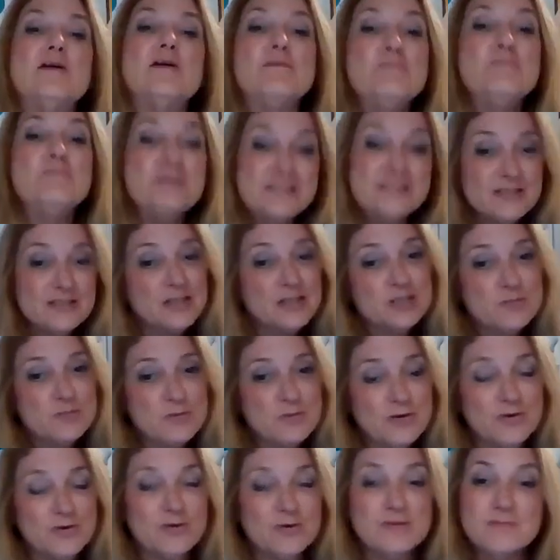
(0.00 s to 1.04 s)
Mrs.
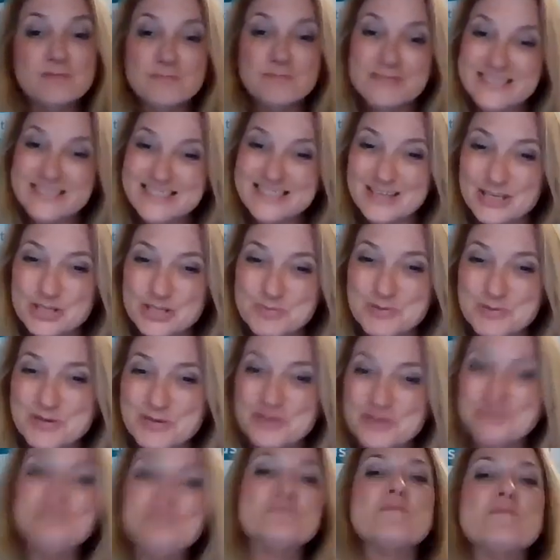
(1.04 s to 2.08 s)
Entrepreneur, Ms.
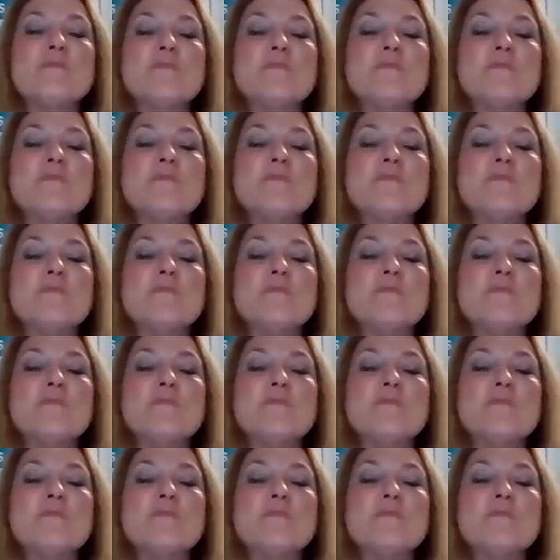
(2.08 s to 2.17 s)
Entrepreneur.